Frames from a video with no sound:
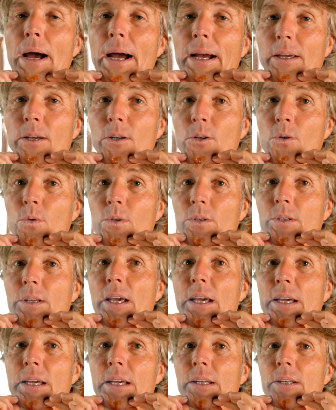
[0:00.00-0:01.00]
back into his
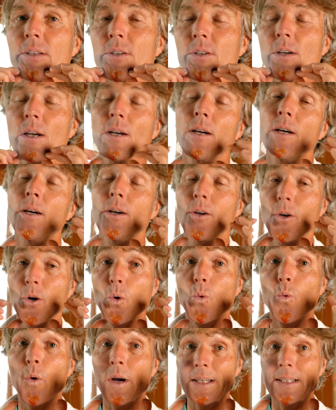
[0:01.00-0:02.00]
cage.
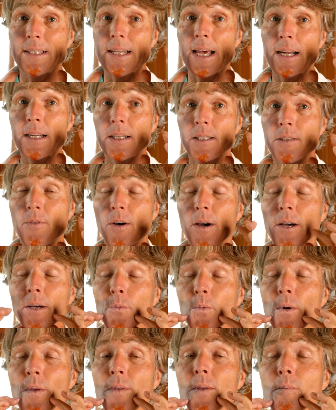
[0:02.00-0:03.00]
Quite
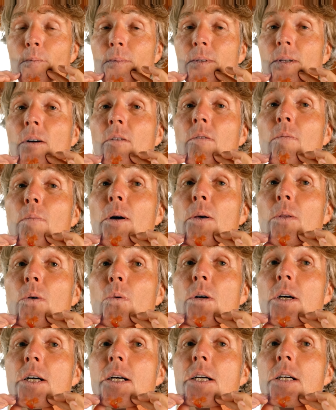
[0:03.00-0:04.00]
satisfied with himself, by the
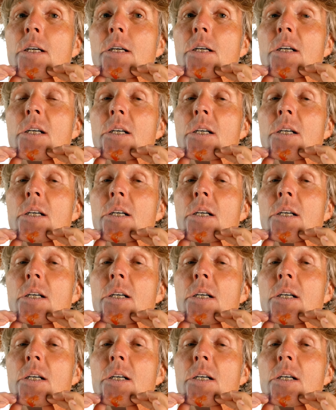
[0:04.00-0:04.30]
way.